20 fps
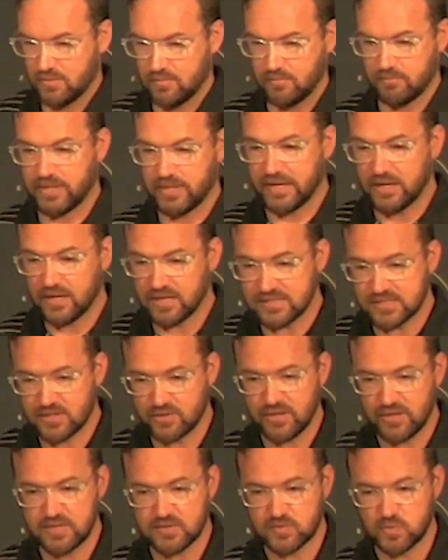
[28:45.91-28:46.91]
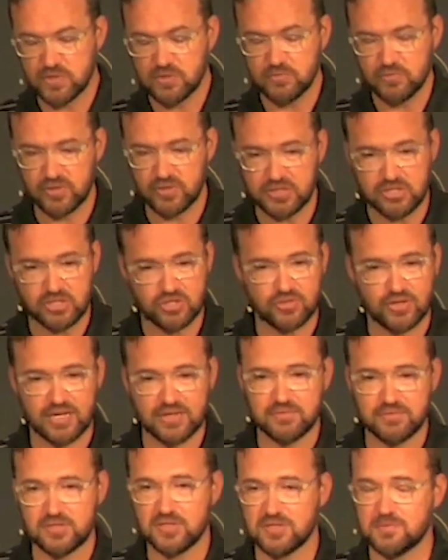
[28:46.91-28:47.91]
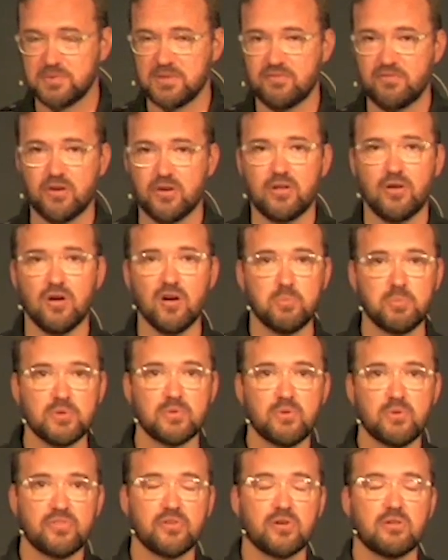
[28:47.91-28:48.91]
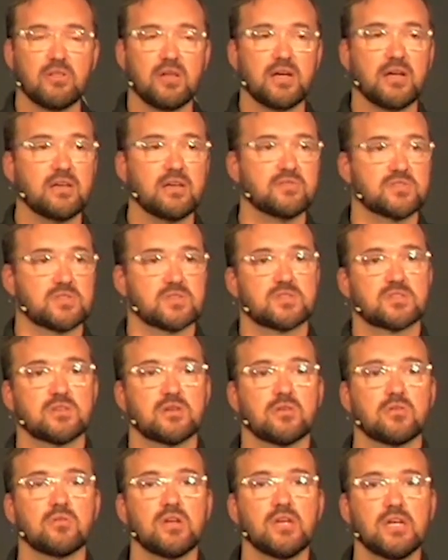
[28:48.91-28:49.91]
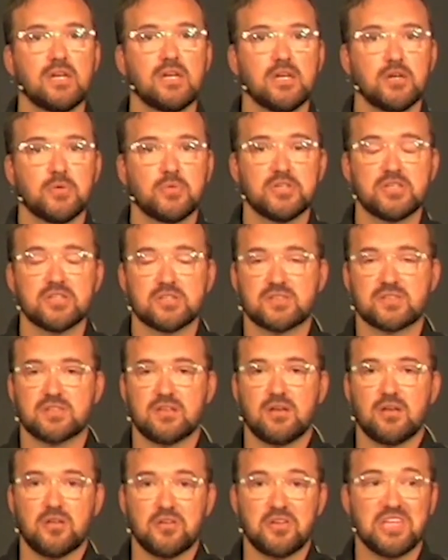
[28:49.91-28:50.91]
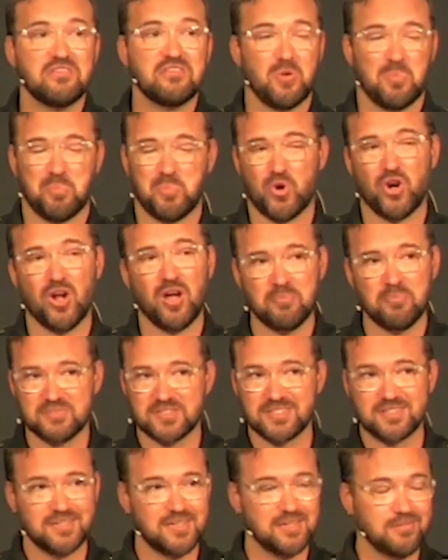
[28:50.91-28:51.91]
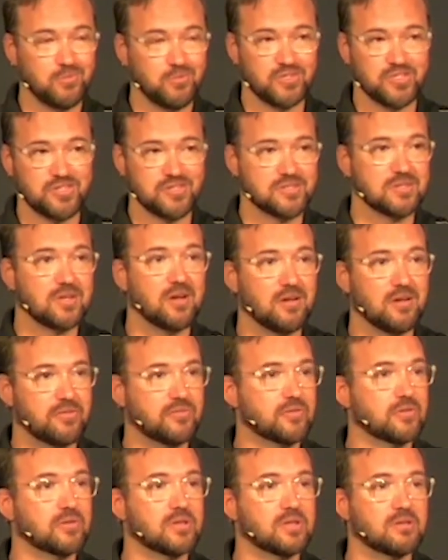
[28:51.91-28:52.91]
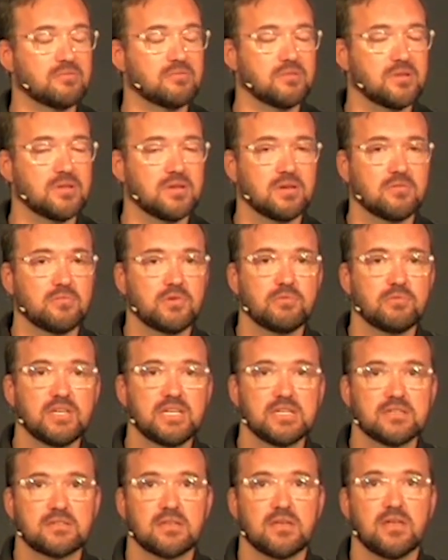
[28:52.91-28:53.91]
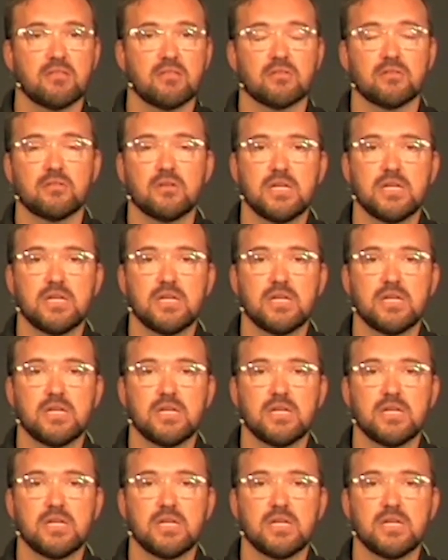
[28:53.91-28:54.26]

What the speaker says: by God's grace, we really strive to just be very open with our lives. And so we just all give a prompt, and we'll just talk through it when we get together.